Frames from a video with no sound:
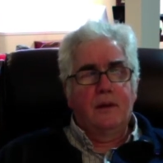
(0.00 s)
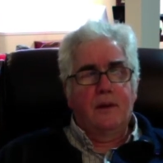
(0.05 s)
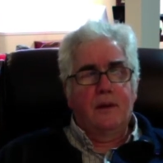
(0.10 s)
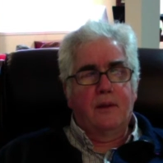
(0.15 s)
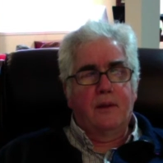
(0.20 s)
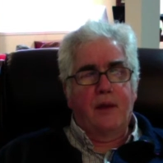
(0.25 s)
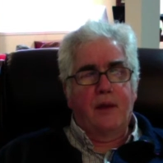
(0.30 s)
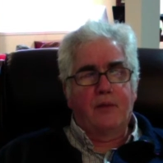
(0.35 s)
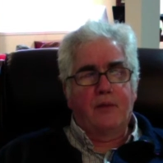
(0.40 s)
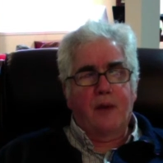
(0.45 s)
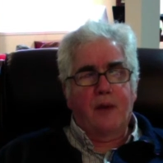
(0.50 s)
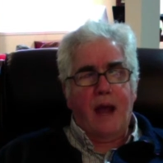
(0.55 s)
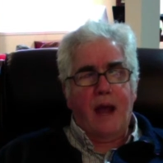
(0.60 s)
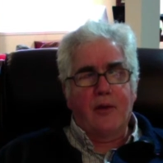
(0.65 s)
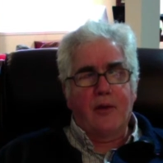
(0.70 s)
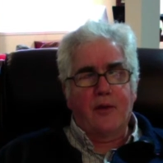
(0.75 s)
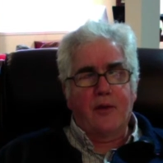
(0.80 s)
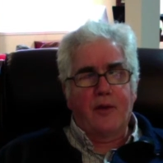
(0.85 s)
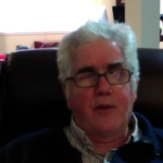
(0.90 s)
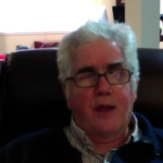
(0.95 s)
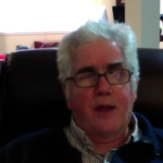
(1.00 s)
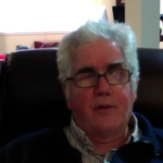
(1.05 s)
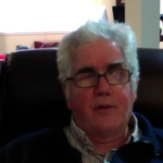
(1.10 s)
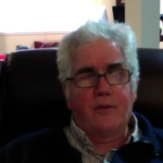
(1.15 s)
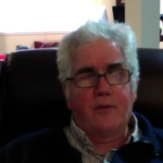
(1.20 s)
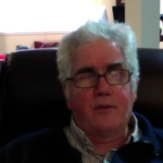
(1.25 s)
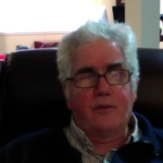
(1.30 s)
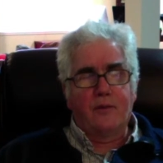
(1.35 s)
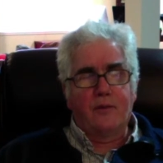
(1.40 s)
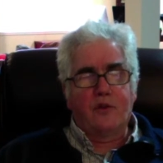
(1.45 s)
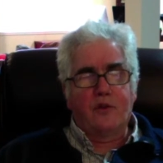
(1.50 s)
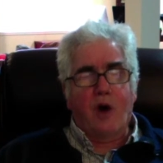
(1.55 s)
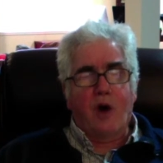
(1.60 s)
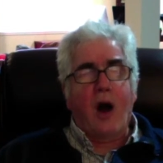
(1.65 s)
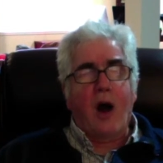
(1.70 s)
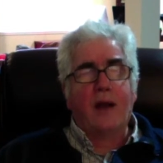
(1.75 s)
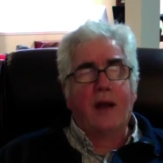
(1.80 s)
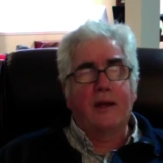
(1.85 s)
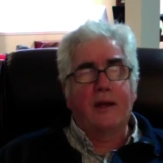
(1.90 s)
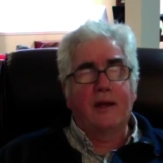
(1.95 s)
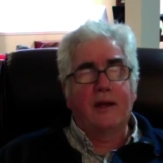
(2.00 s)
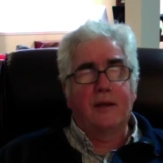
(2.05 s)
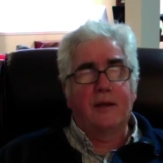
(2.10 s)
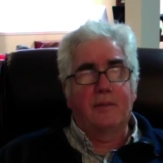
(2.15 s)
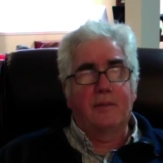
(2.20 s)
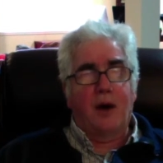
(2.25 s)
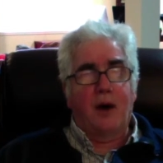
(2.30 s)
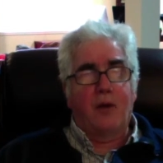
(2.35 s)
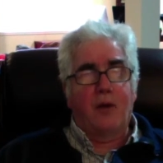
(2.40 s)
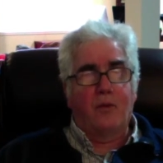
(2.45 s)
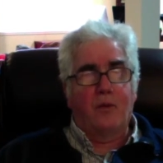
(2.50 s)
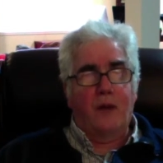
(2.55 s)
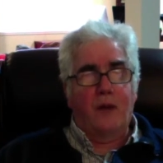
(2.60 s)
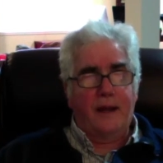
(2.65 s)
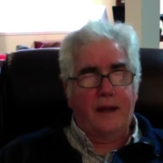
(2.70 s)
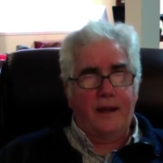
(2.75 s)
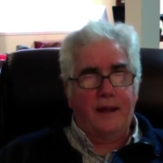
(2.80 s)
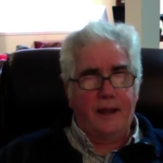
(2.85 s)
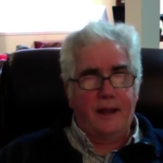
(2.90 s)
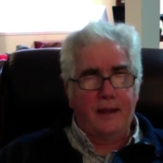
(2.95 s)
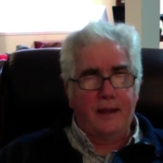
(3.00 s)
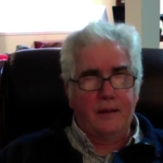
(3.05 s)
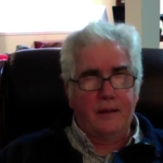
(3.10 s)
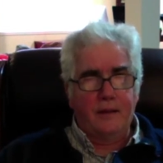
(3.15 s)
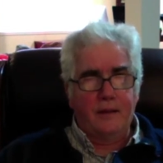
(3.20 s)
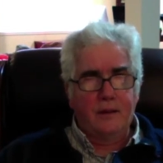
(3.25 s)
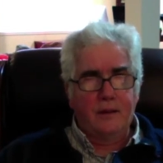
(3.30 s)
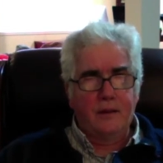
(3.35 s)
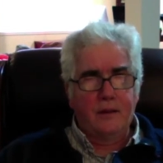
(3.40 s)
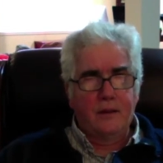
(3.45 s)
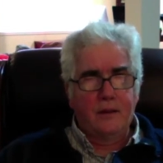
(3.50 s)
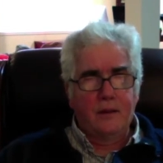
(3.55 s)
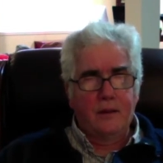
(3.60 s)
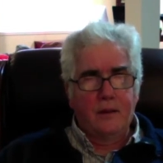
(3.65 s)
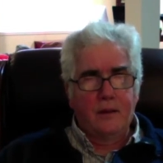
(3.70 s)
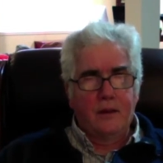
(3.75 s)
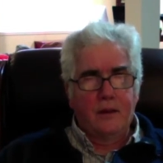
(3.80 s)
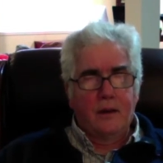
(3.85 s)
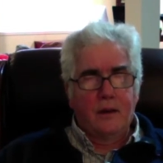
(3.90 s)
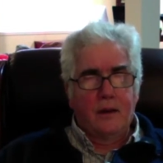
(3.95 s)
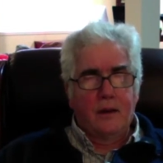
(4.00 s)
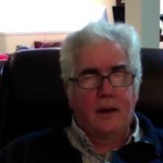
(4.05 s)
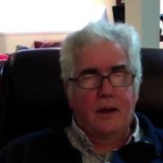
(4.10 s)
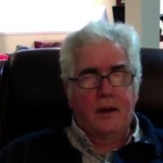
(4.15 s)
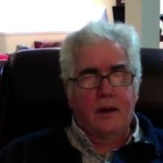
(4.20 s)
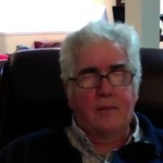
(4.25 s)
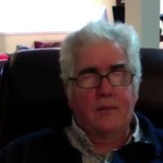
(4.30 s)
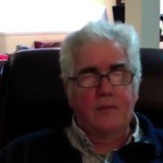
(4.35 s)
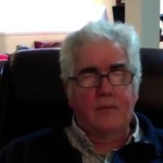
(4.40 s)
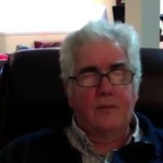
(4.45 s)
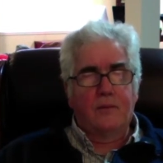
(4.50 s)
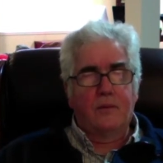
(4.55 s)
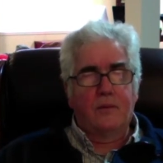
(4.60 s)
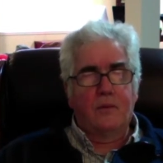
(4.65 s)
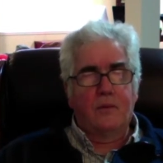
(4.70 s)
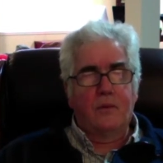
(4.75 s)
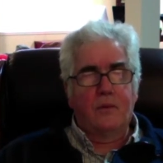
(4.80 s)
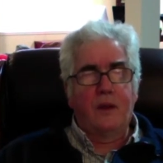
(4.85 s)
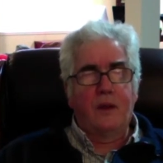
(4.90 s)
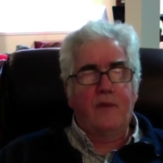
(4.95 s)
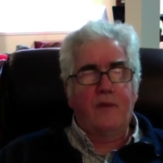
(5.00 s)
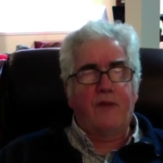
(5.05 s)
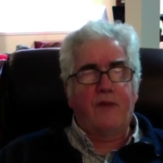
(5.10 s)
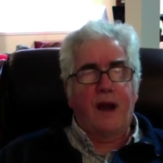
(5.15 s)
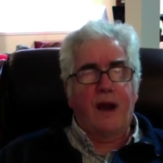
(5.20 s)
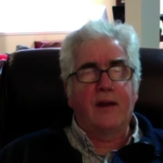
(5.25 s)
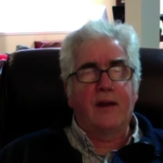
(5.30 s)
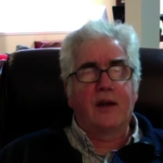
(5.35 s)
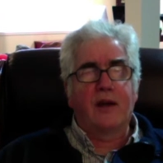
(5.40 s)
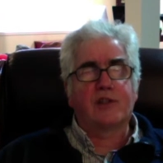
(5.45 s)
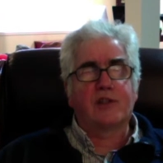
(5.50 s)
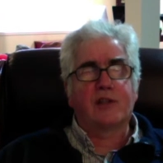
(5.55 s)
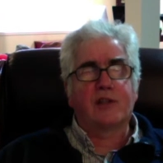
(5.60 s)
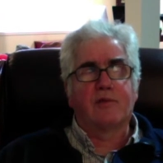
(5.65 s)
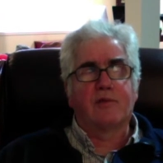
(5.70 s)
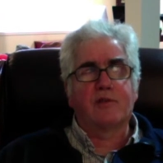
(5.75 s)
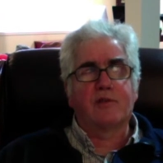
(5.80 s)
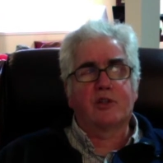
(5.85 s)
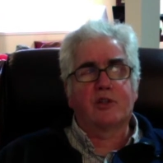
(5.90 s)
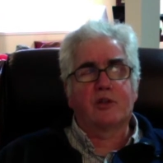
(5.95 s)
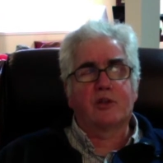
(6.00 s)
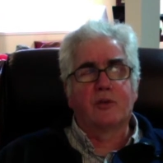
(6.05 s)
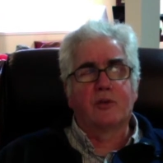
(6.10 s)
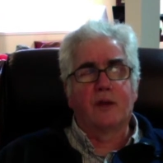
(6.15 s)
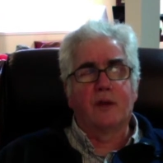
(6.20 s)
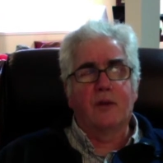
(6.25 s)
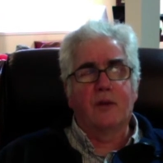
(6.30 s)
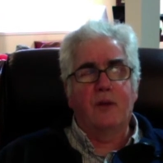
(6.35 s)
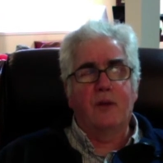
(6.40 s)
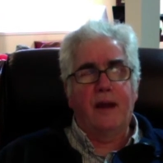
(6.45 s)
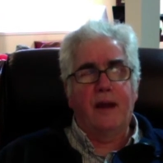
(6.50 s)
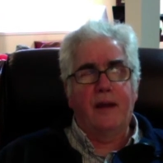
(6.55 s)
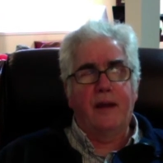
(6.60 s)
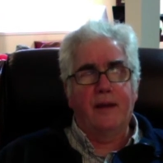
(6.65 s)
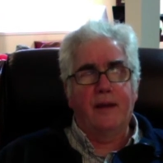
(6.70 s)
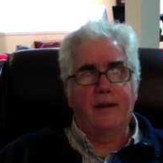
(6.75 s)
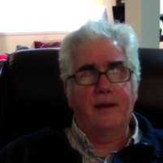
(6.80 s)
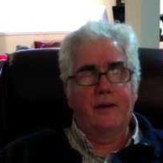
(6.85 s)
rather than talking about waiting, we find ourselves truly waiting.